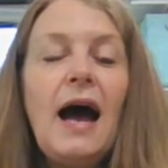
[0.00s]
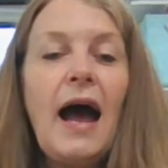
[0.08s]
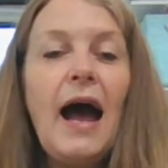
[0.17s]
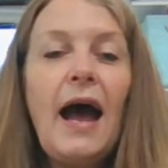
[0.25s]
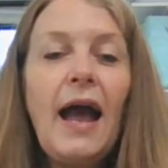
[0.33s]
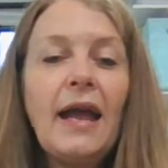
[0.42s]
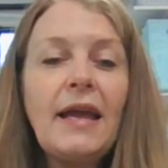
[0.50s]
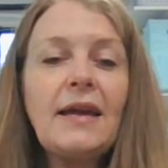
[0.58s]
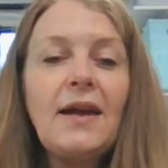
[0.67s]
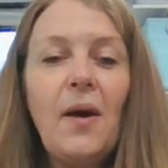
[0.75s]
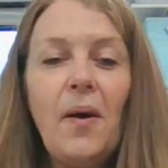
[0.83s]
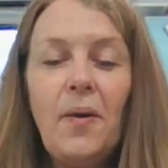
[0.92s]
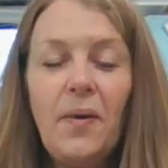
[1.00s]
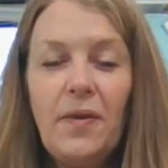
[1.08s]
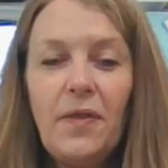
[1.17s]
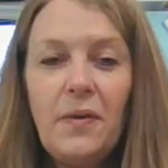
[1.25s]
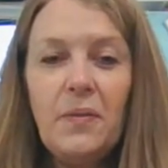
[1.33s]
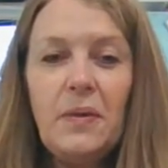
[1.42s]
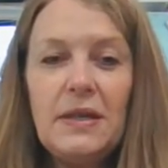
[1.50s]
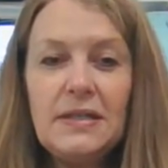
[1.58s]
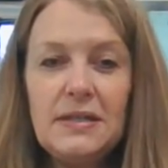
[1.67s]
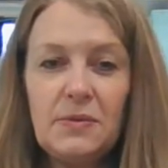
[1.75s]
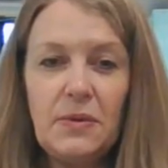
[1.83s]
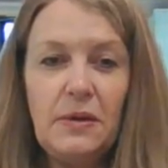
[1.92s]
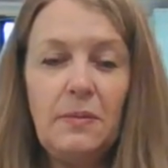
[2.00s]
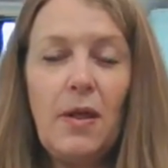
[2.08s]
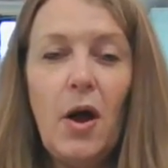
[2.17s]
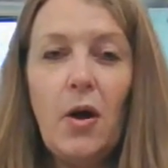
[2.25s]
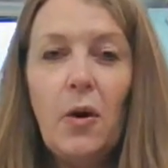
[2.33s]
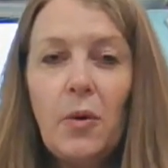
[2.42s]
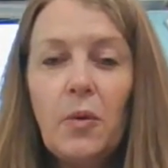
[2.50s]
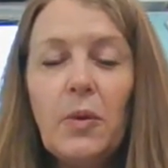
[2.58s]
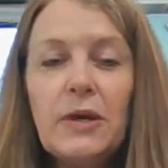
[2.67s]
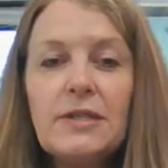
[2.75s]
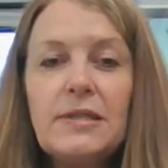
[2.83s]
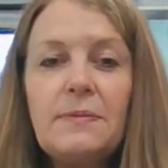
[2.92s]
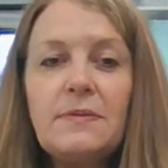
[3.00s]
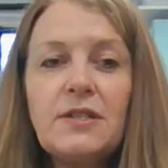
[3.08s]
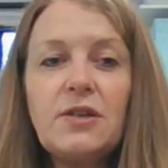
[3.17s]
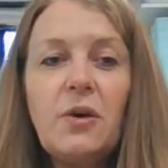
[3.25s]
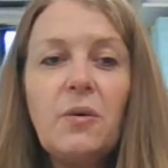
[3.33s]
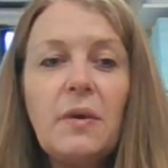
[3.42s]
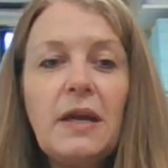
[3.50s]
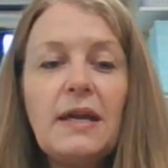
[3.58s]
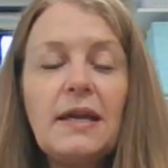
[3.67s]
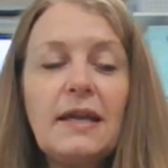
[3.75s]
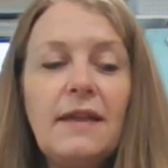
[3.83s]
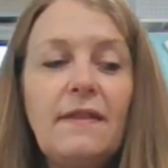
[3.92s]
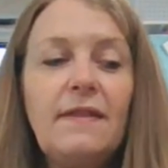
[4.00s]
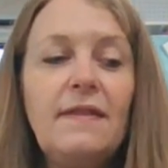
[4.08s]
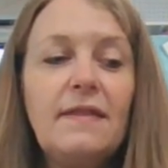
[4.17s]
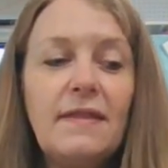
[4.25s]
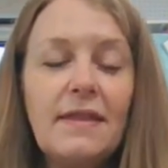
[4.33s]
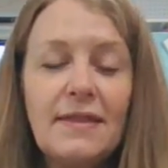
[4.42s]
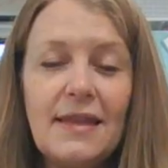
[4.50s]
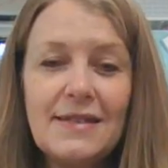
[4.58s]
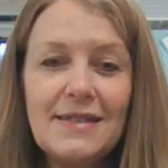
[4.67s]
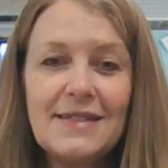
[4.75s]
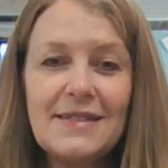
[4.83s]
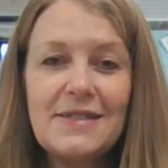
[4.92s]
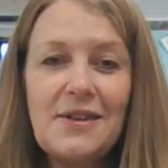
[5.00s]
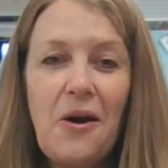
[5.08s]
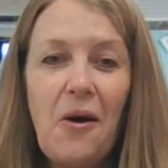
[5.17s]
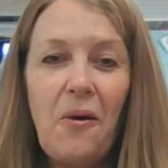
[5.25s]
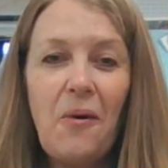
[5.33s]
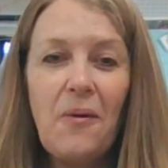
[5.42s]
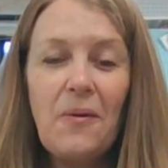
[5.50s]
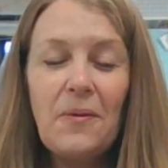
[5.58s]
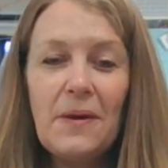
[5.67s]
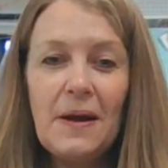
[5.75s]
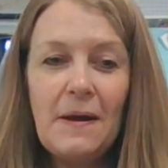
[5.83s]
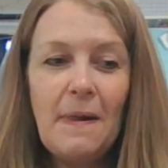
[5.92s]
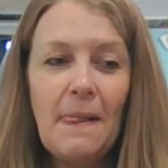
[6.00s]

Hi-ho, the wind will blow. We're tiptoeing in the snow.